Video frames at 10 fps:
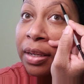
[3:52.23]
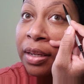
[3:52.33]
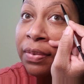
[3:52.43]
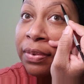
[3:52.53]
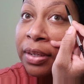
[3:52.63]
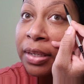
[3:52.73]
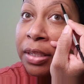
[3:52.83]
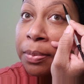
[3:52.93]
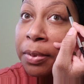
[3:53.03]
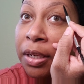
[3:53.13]
even
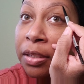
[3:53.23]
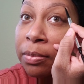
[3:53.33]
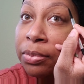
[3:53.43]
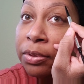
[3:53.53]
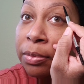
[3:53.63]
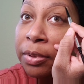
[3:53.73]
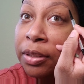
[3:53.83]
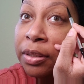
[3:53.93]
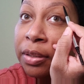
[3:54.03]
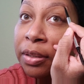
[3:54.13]
as possible,
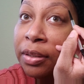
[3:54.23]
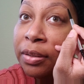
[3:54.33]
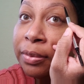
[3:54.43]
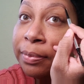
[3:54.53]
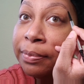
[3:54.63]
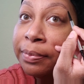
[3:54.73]
but girl,